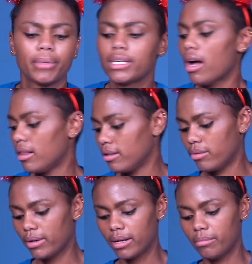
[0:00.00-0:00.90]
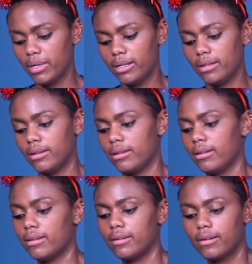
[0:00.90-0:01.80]
But y'all know what I mean,
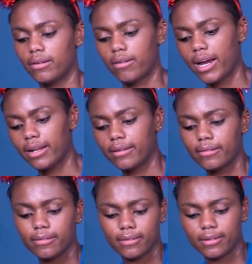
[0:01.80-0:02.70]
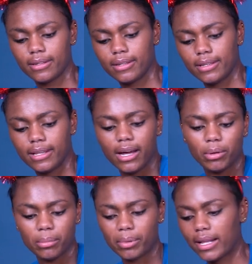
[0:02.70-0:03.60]
right? Now
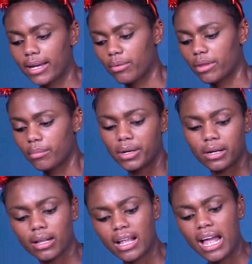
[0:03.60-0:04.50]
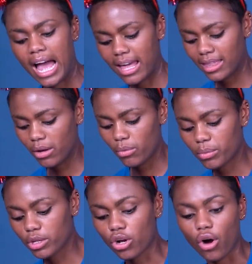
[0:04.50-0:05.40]
we play with the middle. I think what
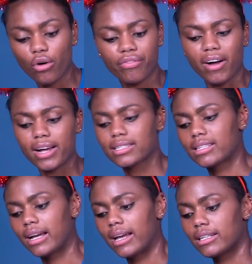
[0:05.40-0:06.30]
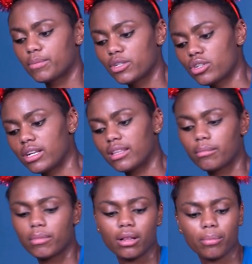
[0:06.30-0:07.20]
will go faster, especially in the
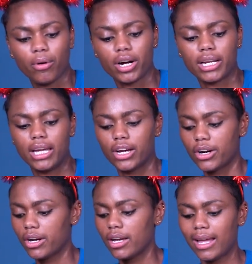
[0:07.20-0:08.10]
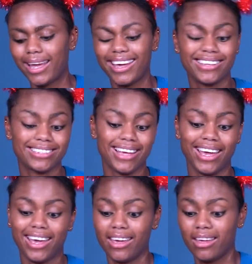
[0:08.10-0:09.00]
middle part here, is
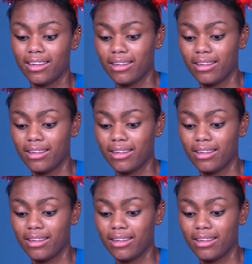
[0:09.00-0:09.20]
a